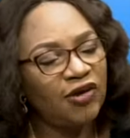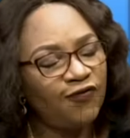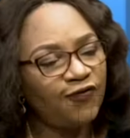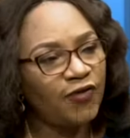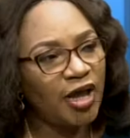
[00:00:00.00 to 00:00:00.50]

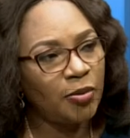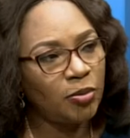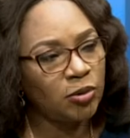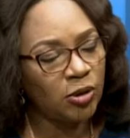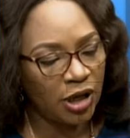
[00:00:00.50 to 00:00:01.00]
If a,
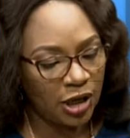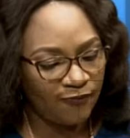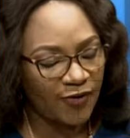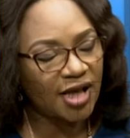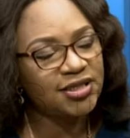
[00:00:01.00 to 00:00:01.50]
a
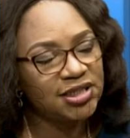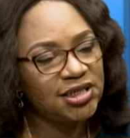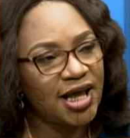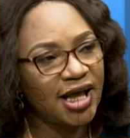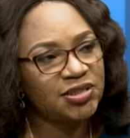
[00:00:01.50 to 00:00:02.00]

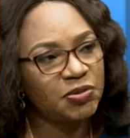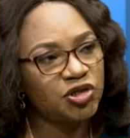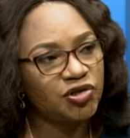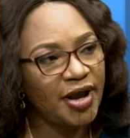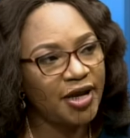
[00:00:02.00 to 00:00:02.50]
vaccine has been
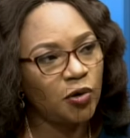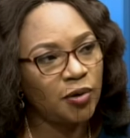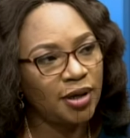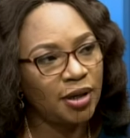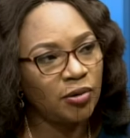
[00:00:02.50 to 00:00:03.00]
tried
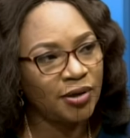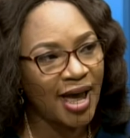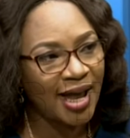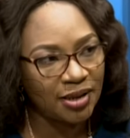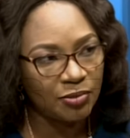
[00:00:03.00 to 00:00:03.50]
on, on
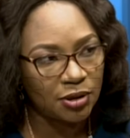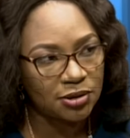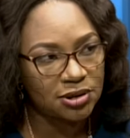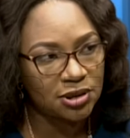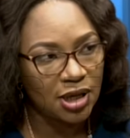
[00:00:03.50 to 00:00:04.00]

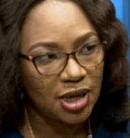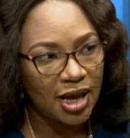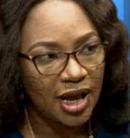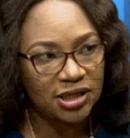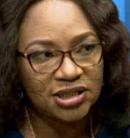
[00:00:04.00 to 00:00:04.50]
animals,
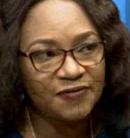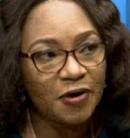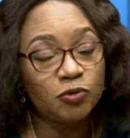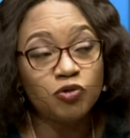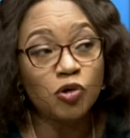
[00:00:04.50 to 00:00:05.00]
and is
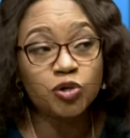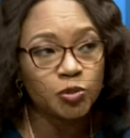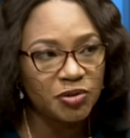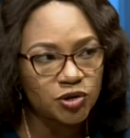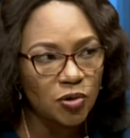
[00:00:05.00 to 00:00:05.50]
found not
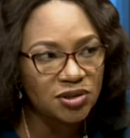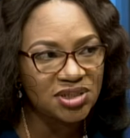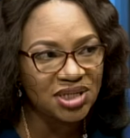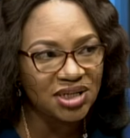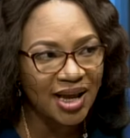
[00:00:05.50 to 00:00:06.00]
to be
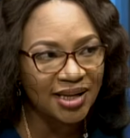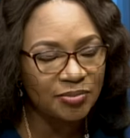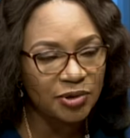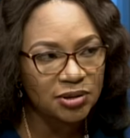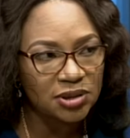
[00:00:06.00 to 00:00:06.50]
toxic in
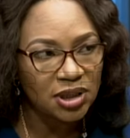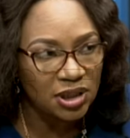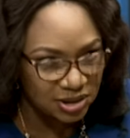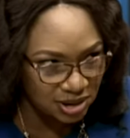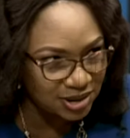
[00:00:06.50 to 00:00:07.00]
animals,
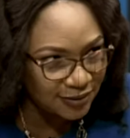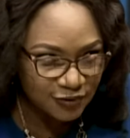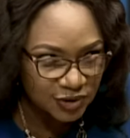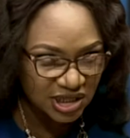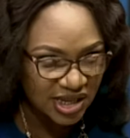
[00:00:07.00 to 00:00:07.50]
is it safe
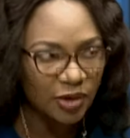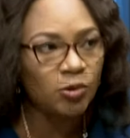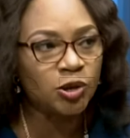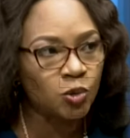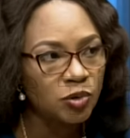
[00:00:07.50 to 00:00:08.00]
to say that
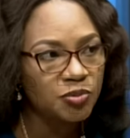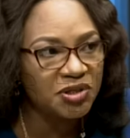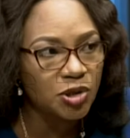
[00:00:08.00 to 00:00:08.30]
it won't be